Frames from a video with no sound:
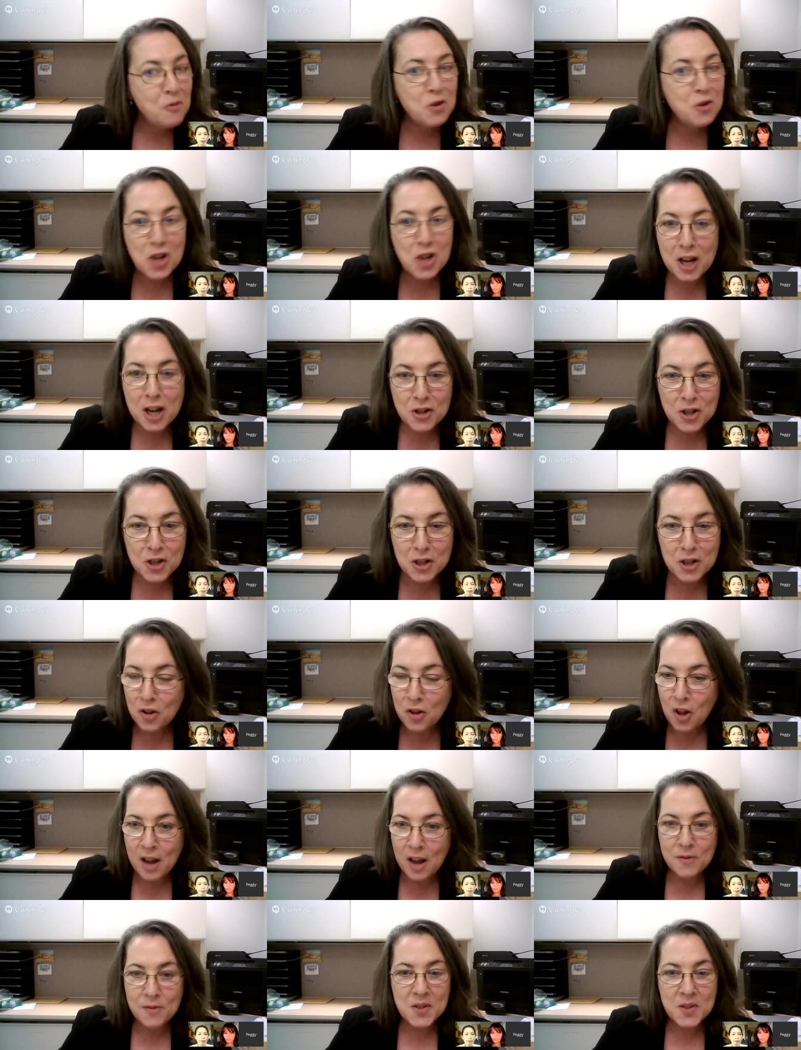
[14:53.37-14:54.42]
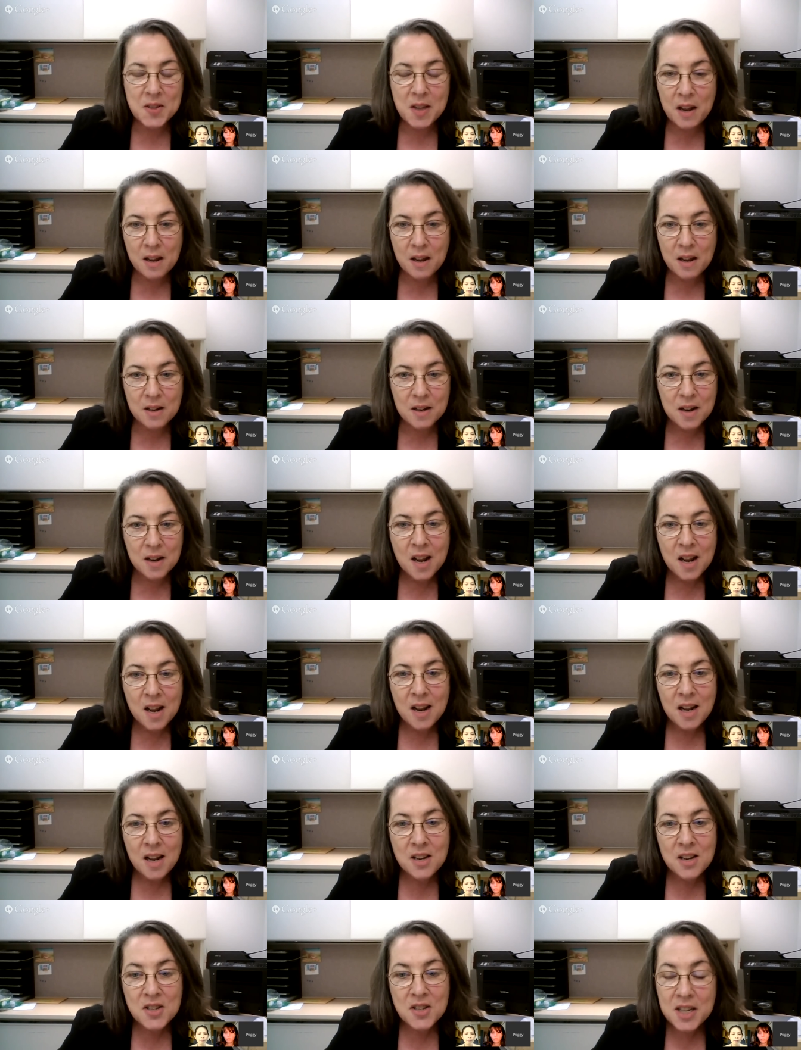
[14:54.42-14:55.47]
change in lives, and
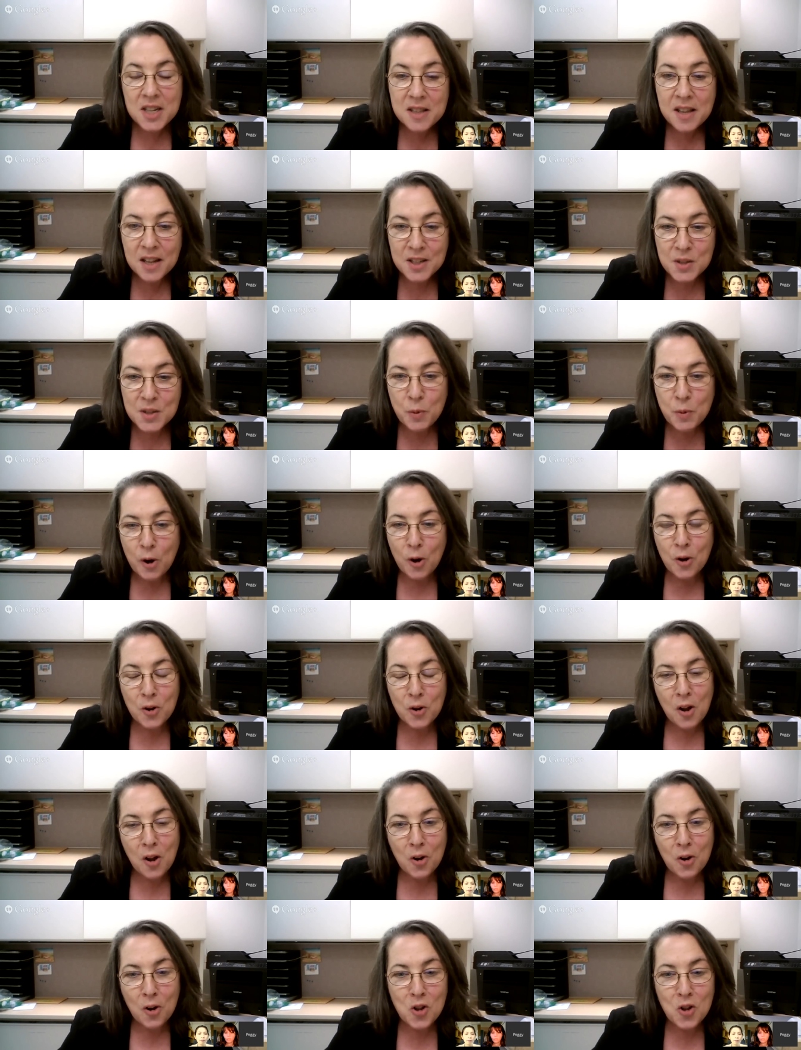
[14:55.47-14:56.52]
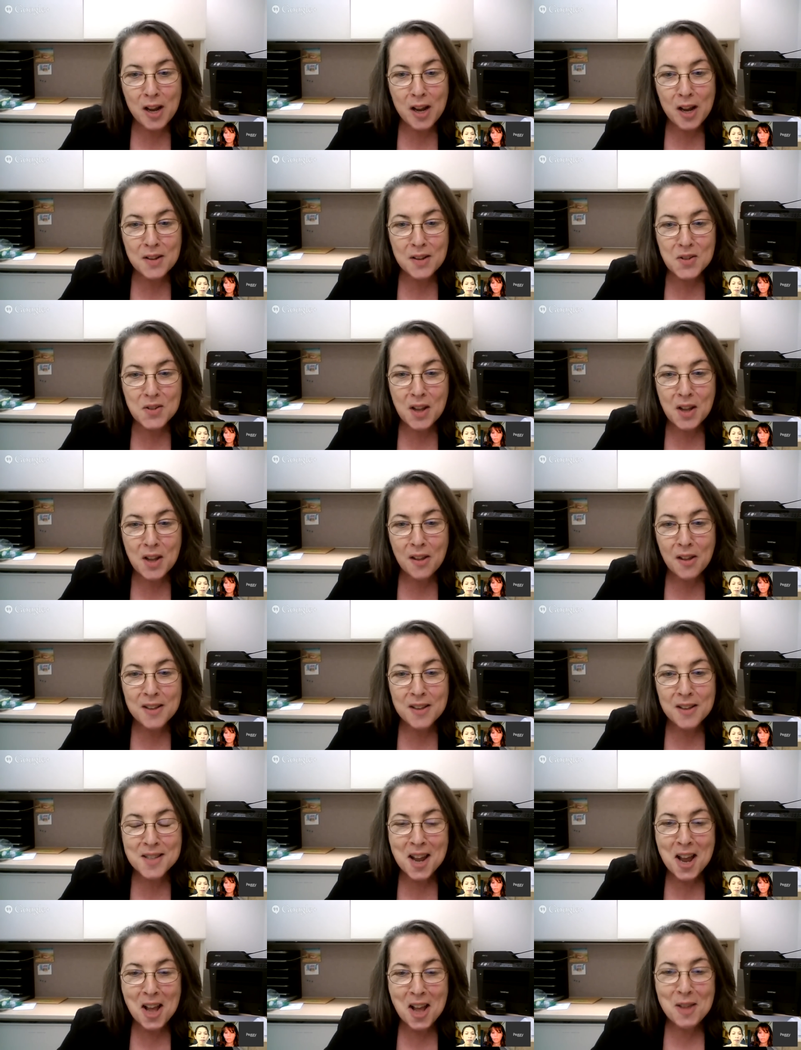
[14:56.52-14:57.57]
indeed that's what our clients tell
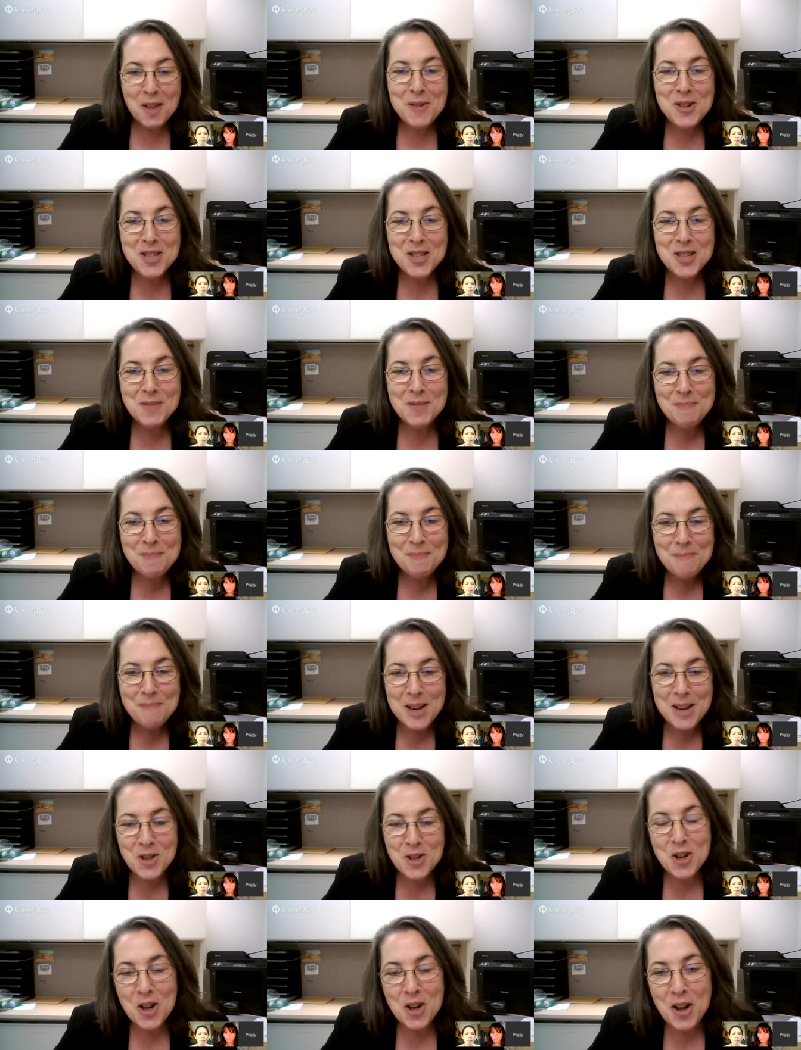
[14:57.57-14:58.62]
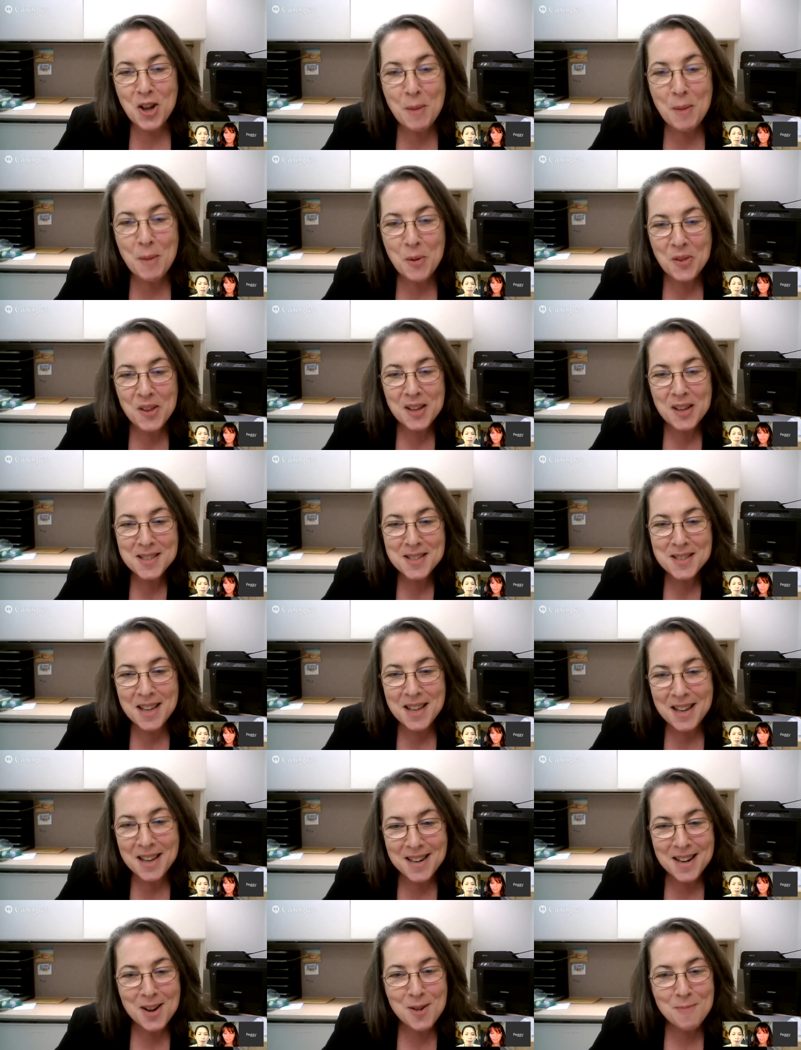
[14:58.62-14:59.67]
us. Let me just mention a couple things
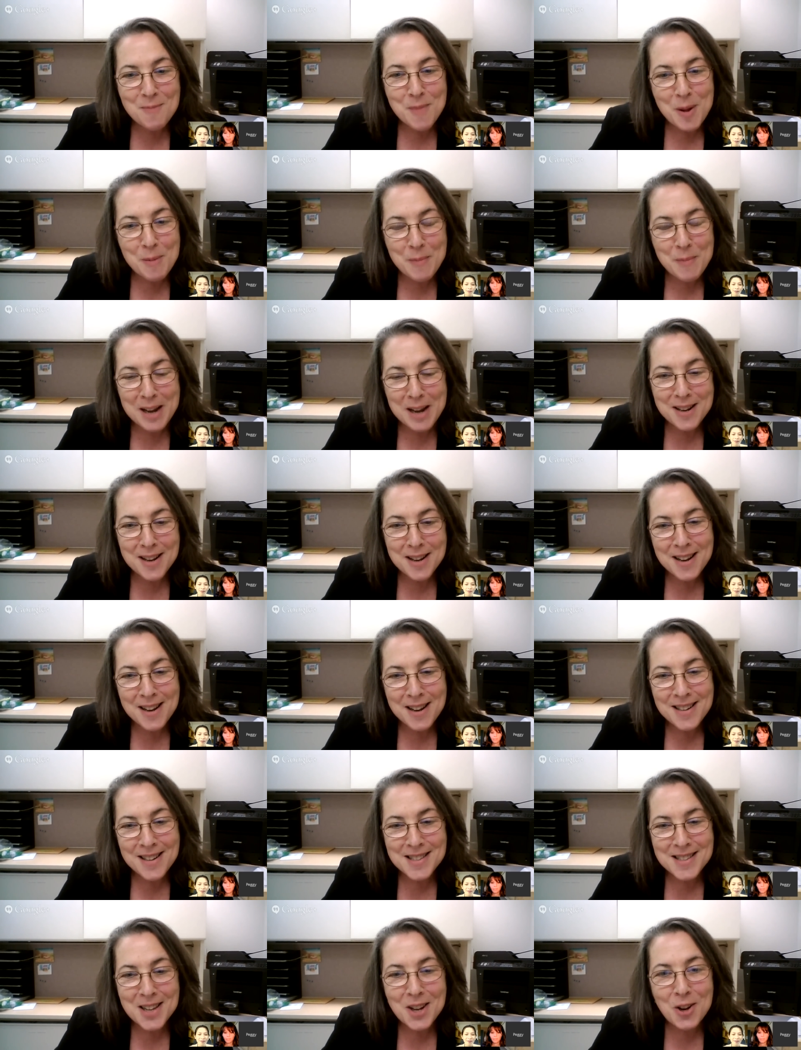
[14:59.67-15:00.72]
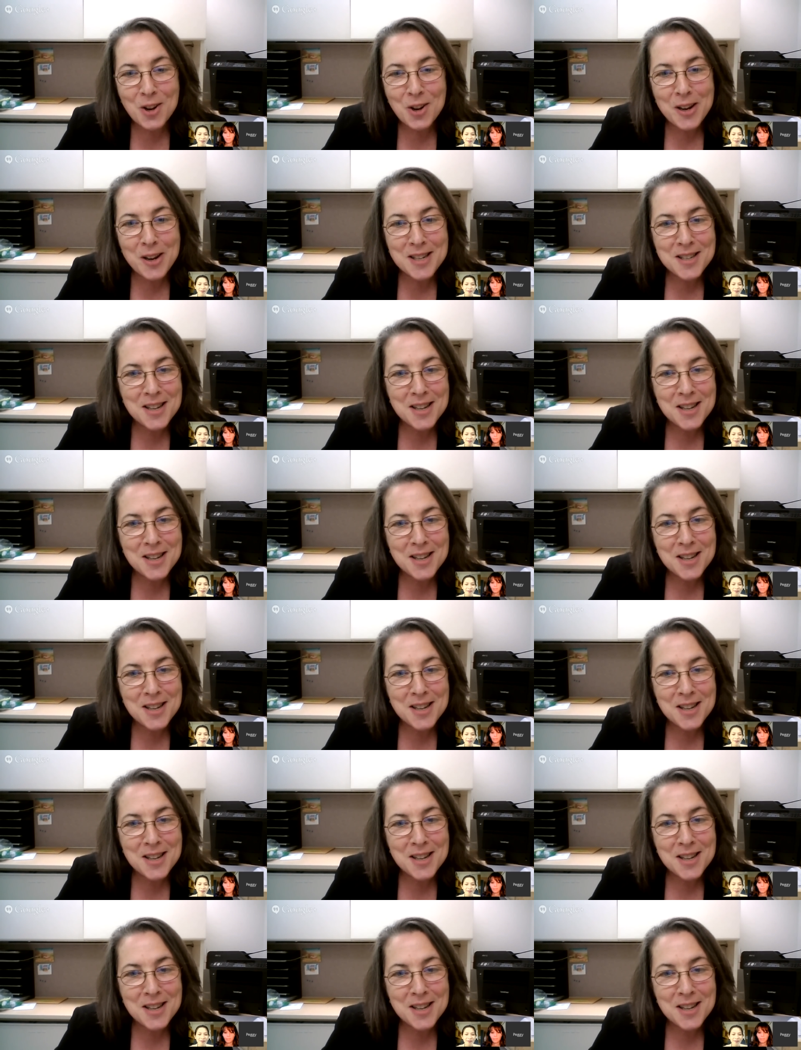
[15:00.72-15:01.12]
that Amanda has agreed